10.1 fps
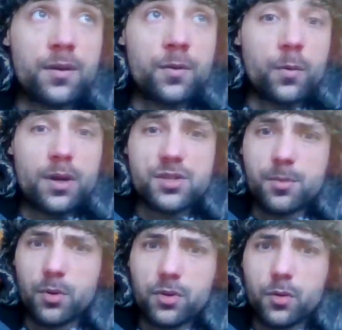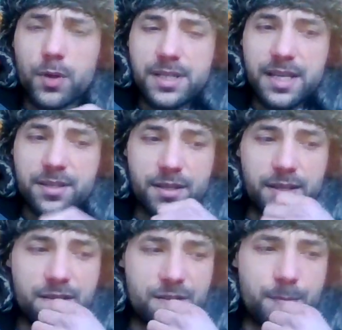whilst they both coexist in
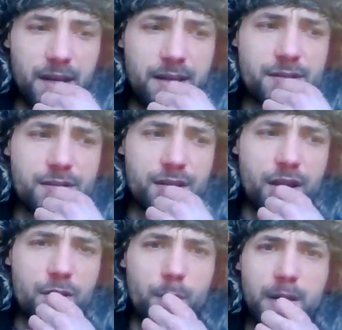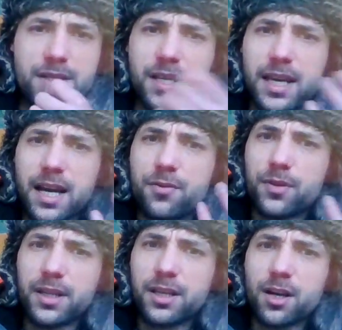this space. Otherwise they can't
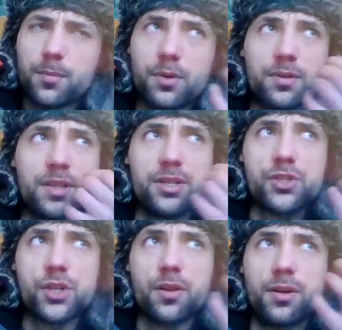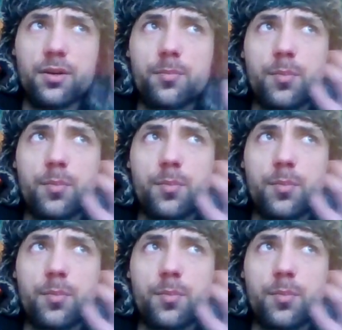really couple to each other.